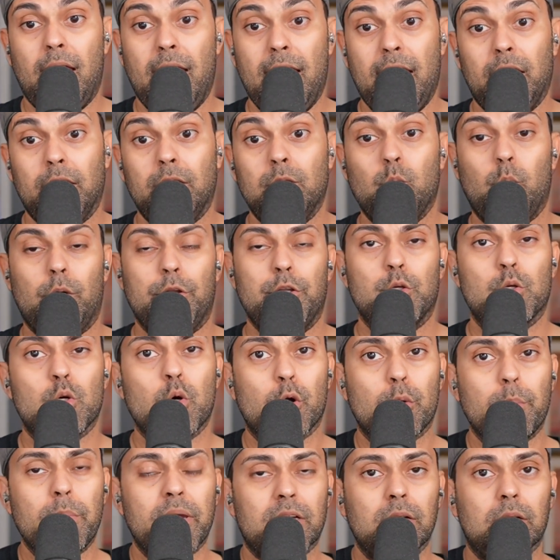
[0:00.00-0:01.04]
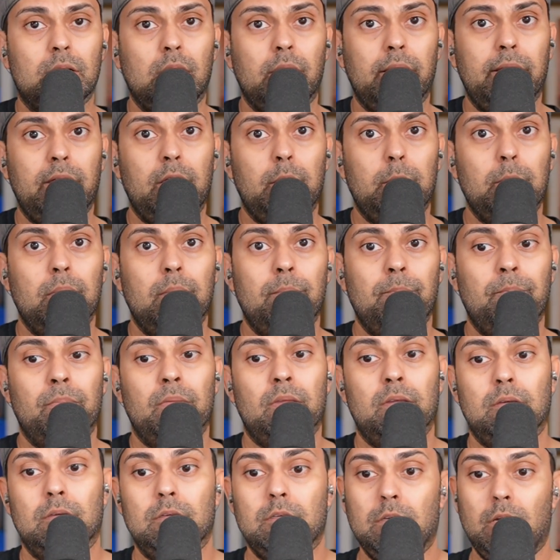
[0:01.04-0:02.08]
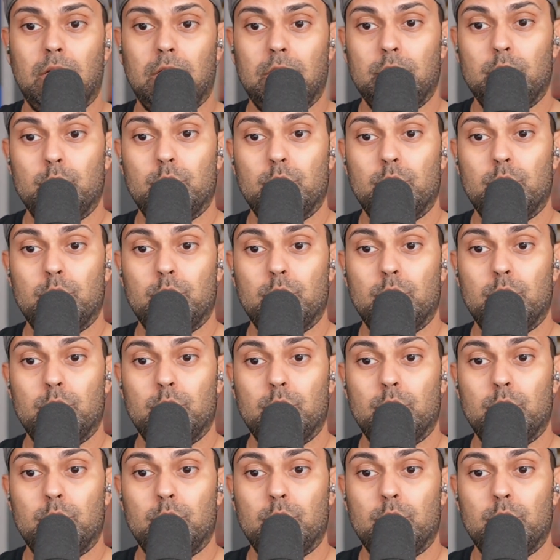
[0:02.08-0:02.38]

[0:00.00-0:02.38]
And when you go to make a claim and